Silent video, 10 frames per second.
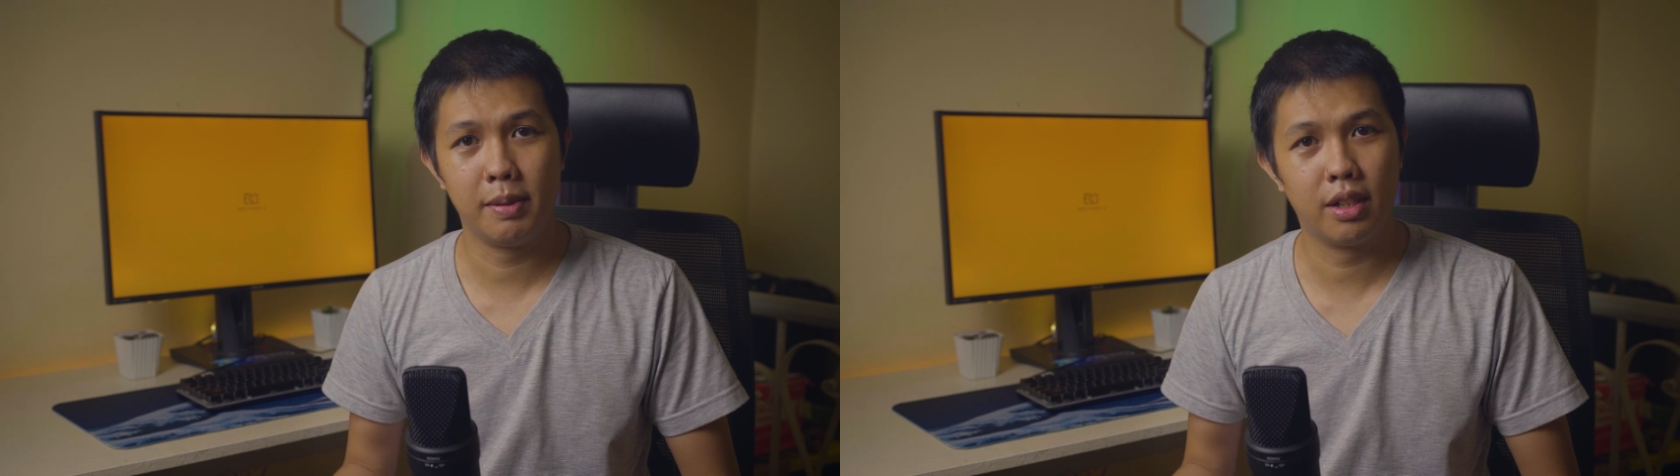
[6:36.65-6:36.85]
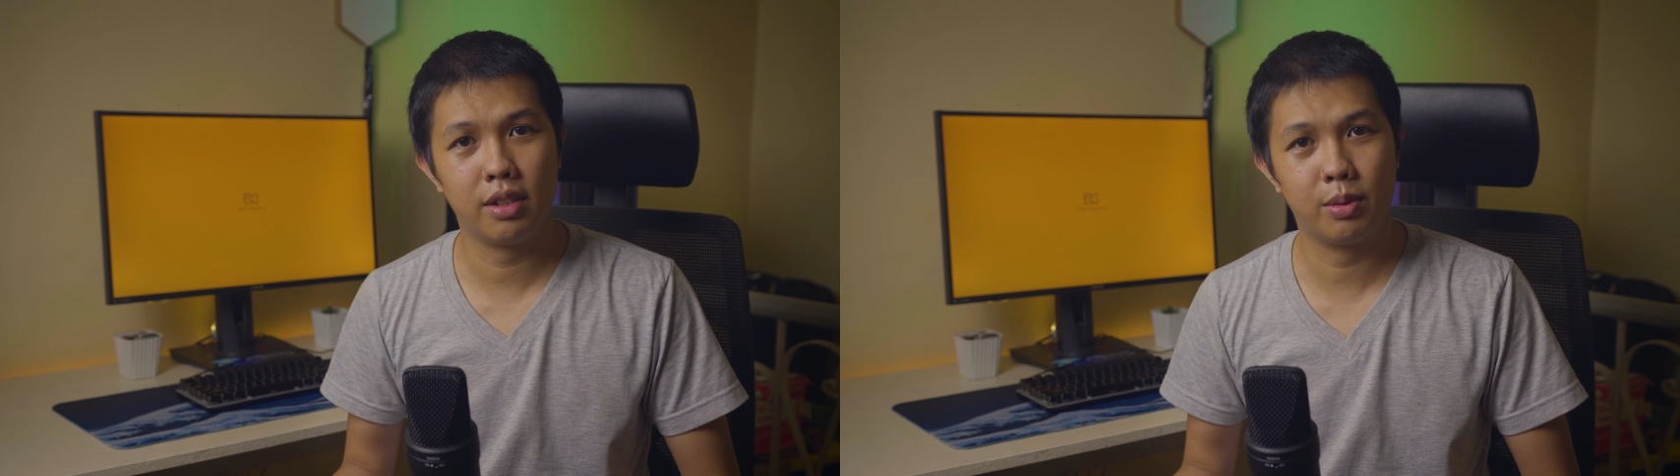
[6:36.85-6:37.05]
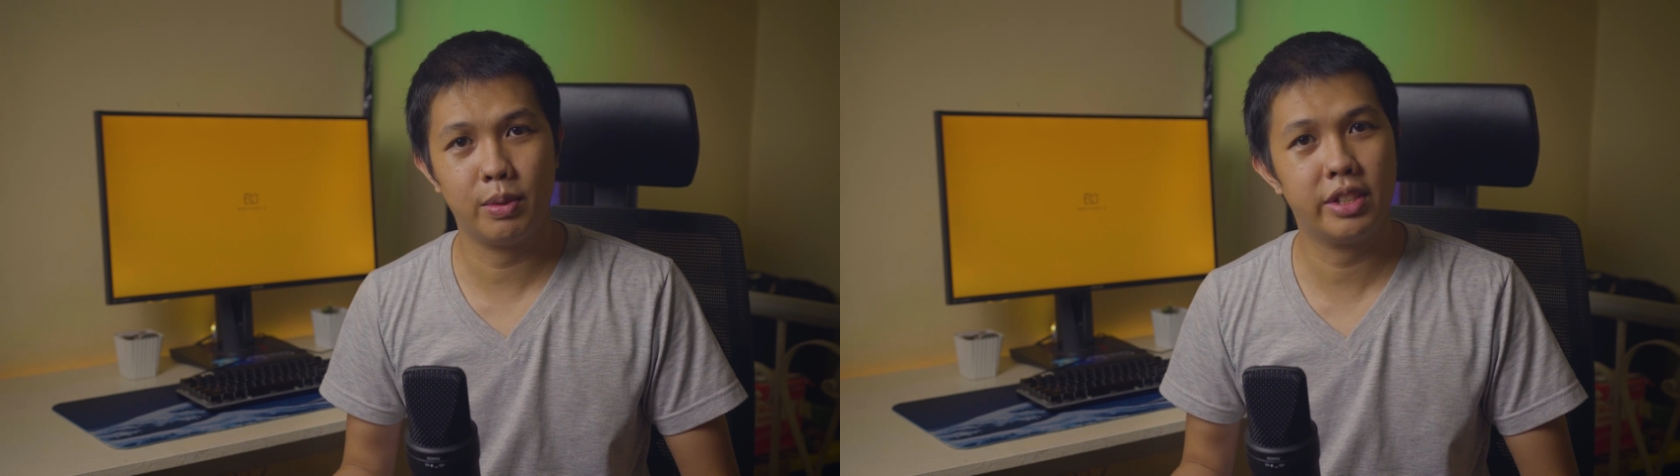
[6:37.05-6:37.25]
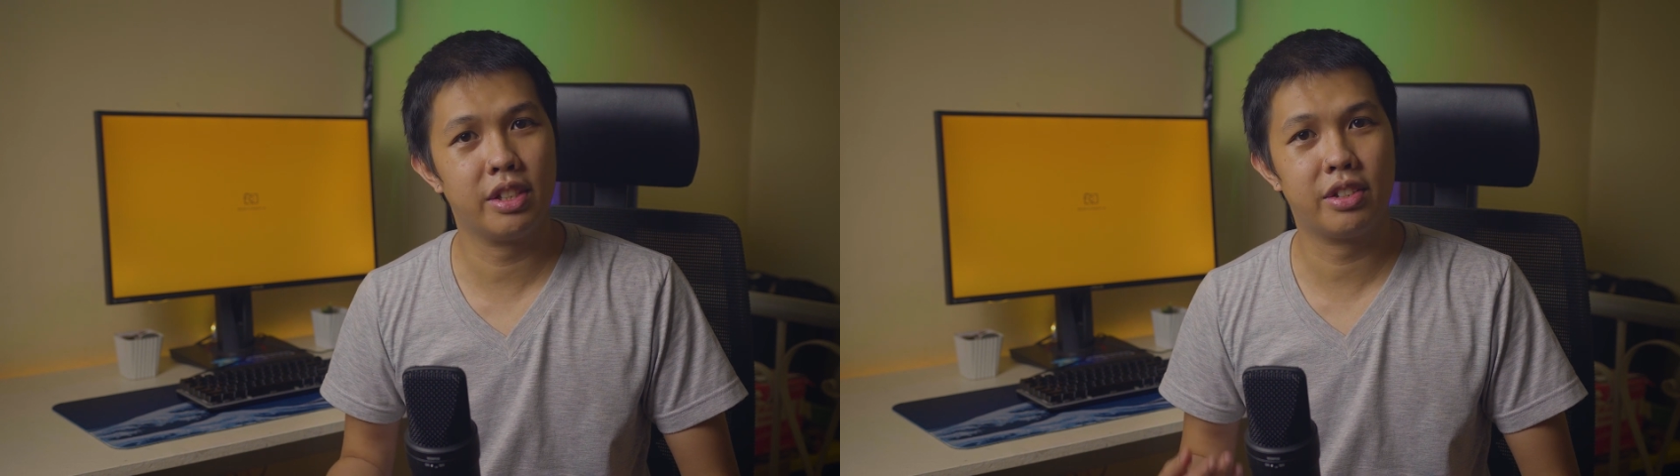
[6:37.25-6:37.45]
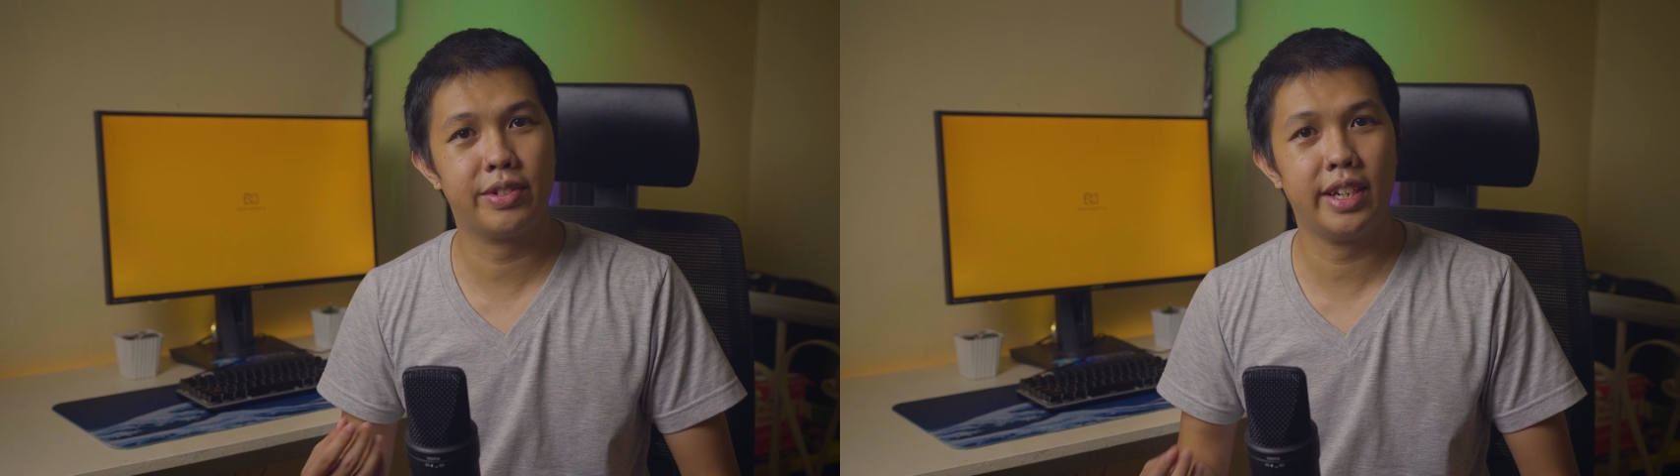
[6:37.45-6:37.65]
because we
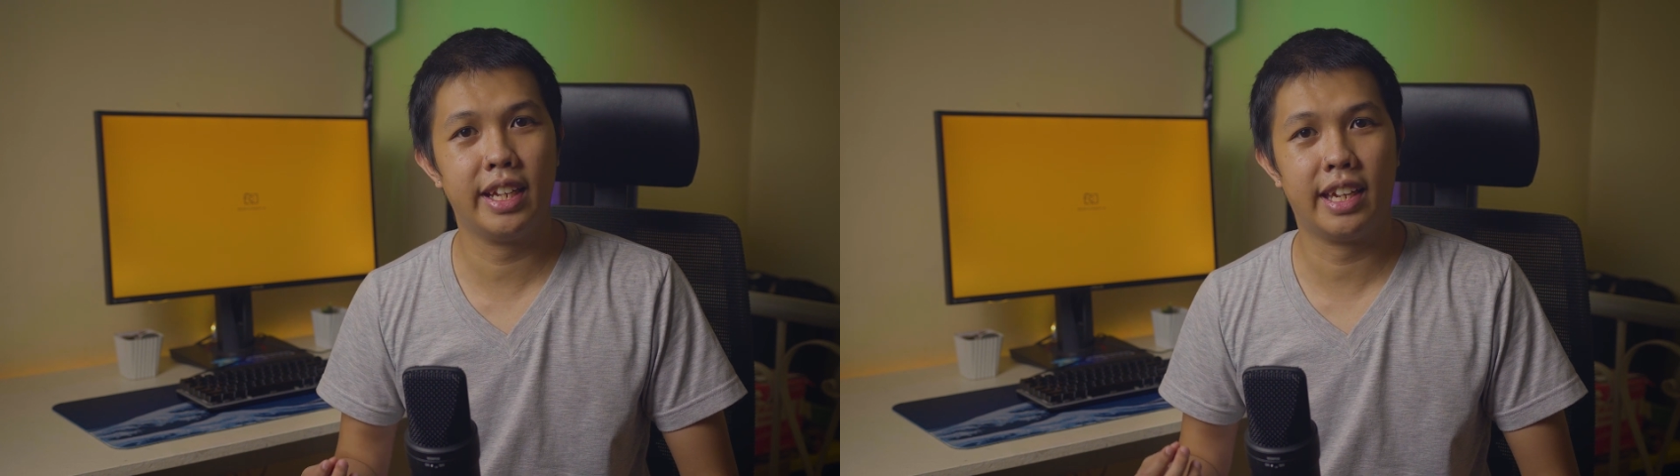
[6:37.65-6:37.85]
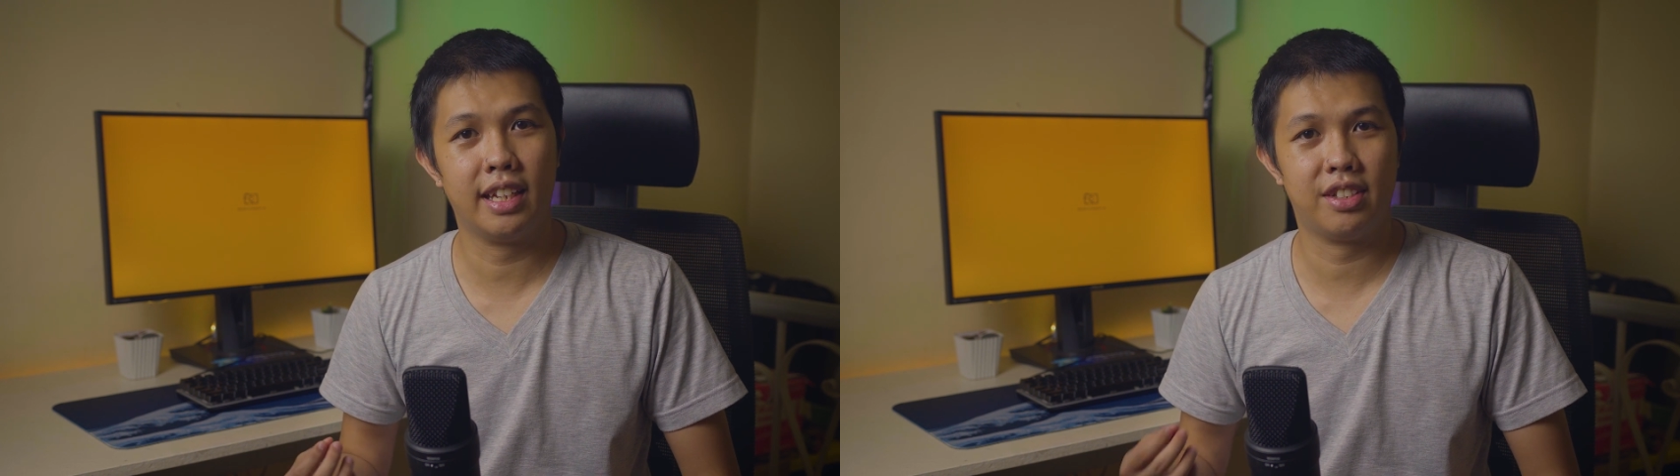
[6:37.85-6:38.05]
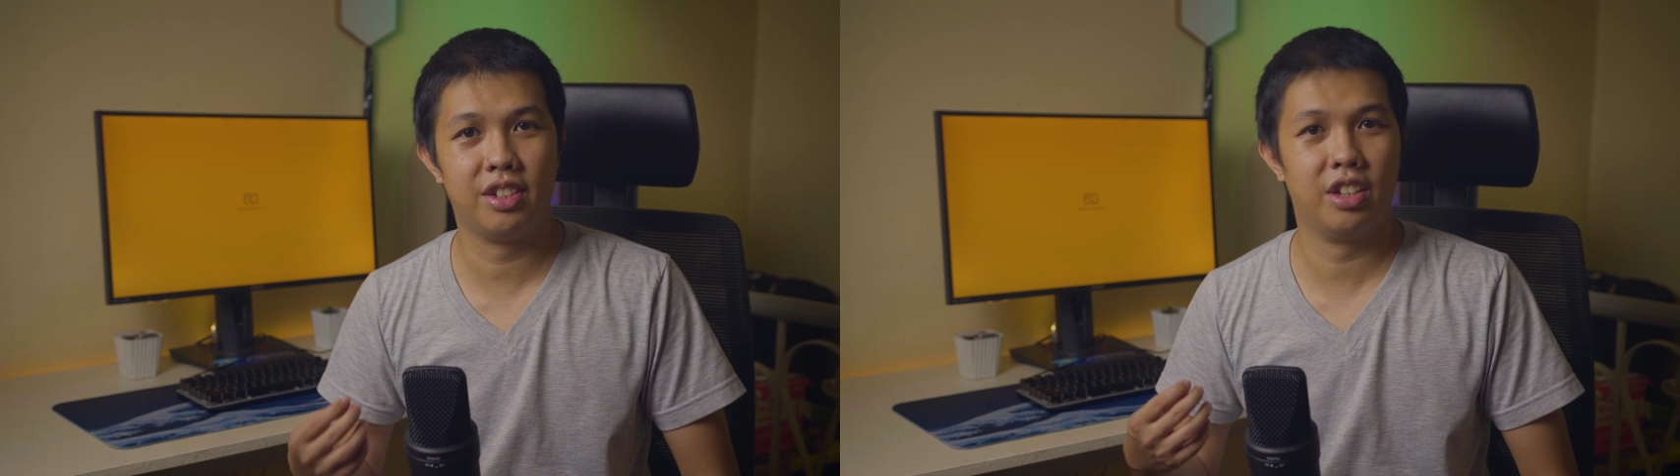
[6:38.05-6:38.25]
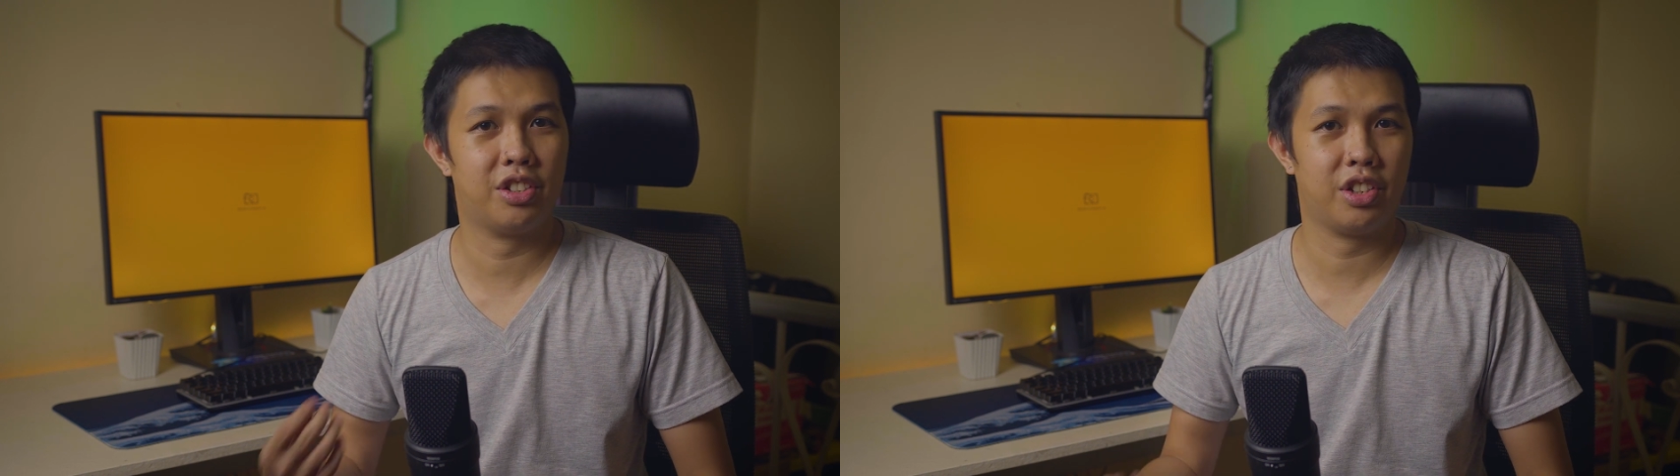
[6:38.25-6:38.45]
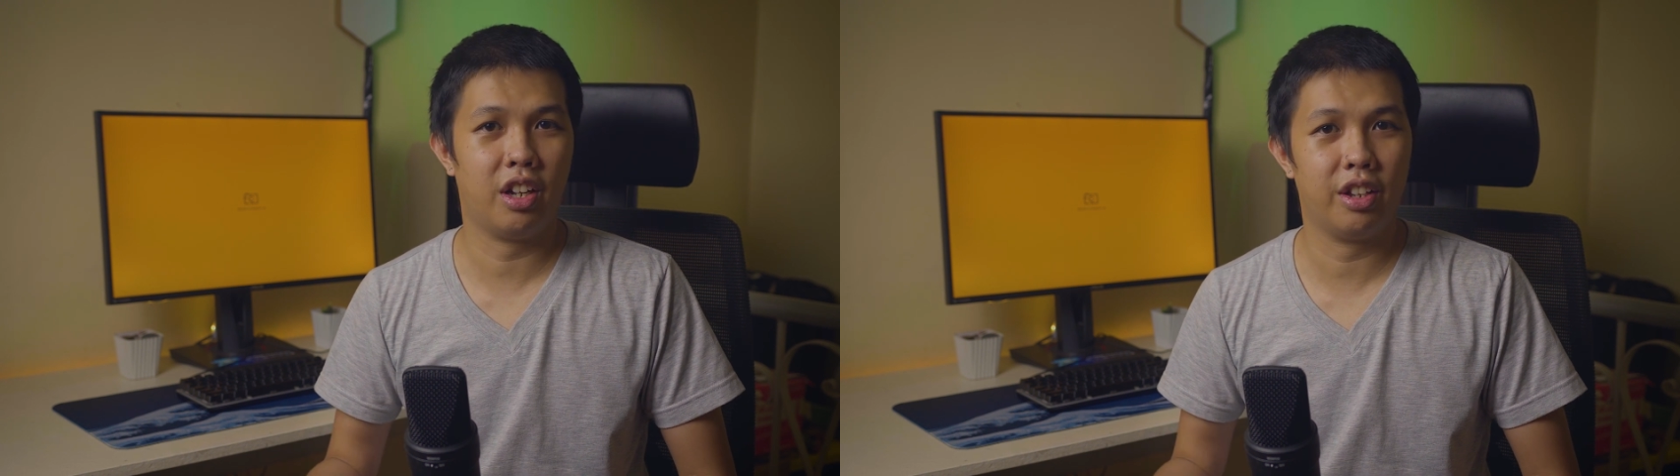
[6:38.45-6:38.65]
just really can't see
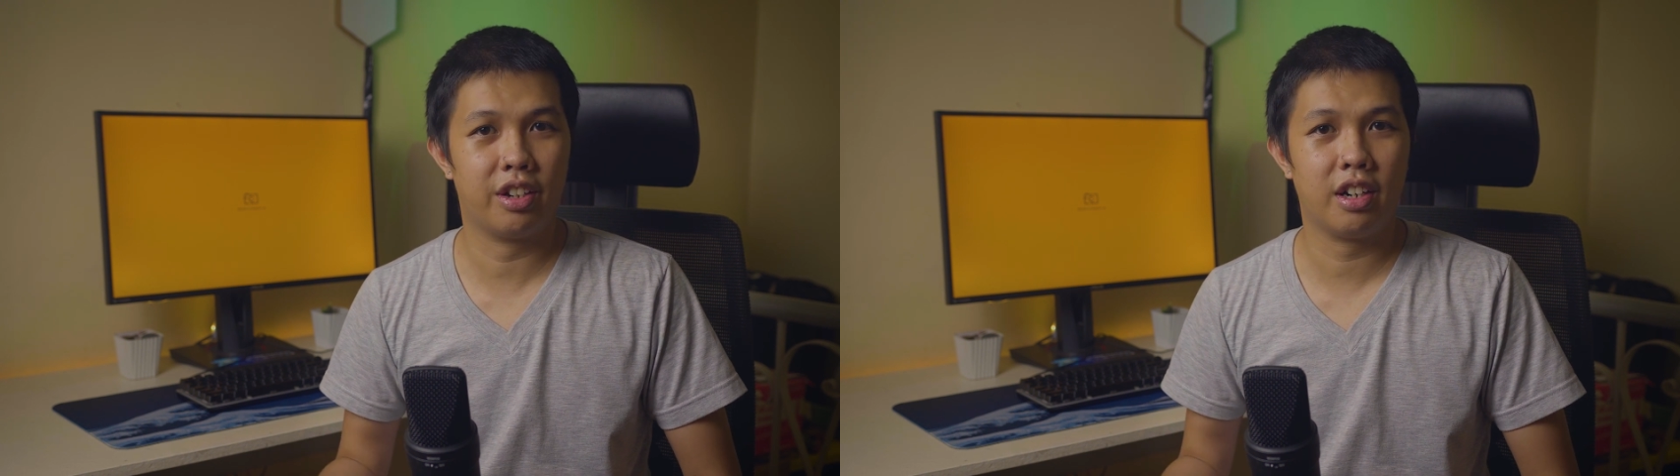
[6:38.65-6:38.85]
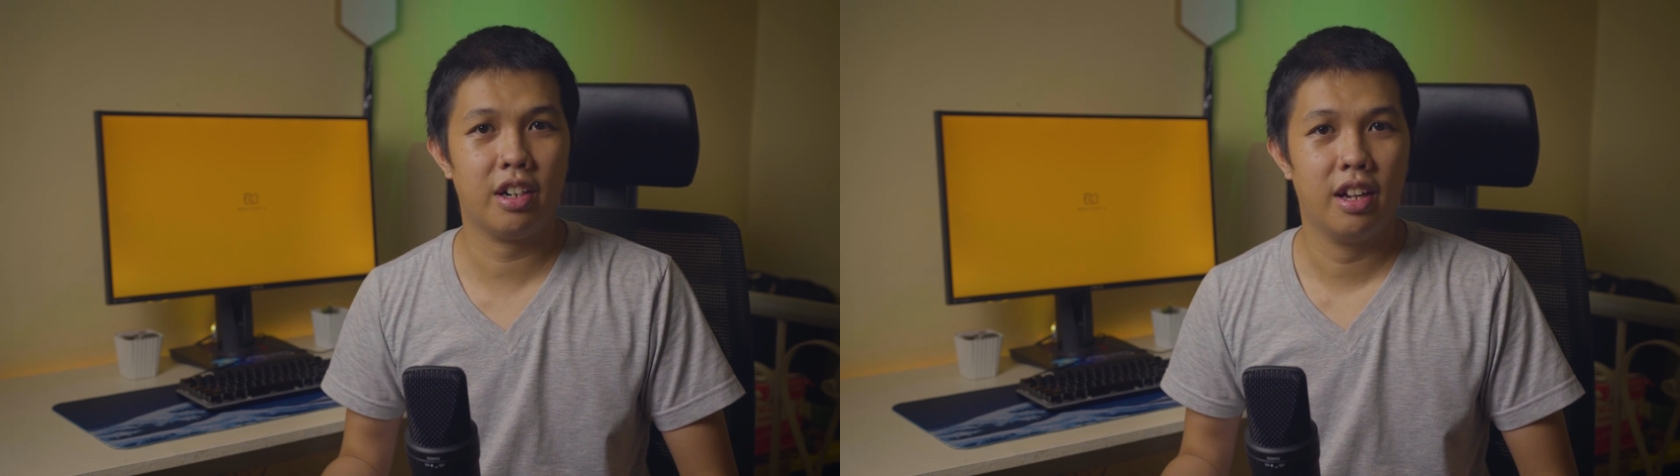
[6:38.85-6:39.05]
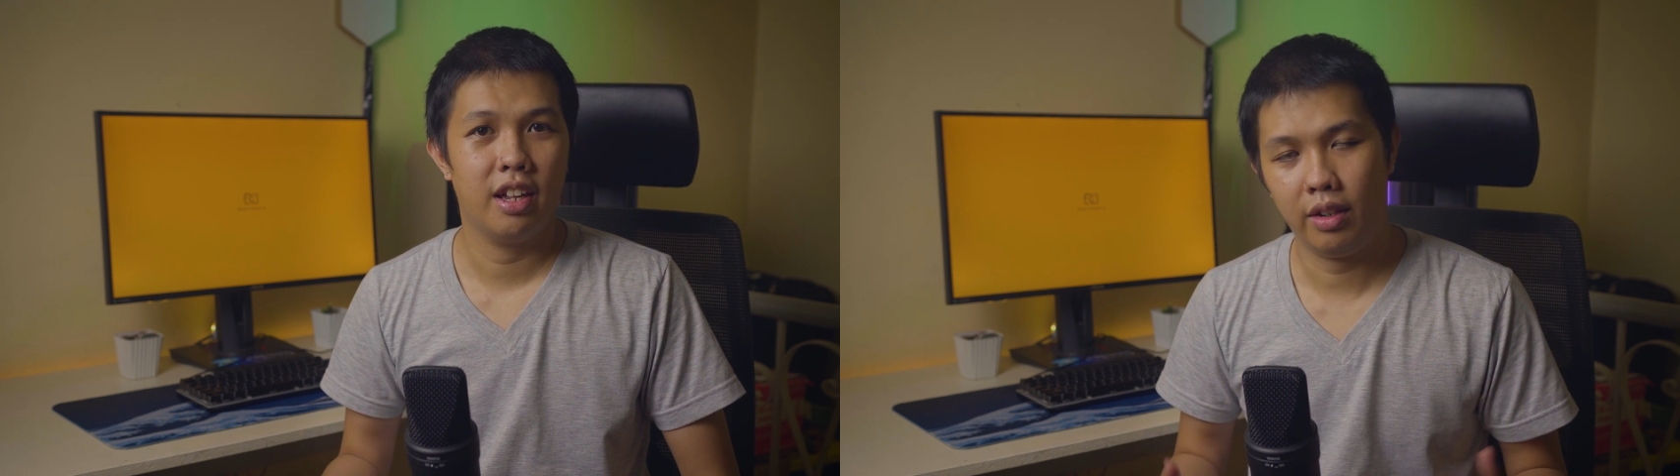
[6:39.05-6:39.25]
each other.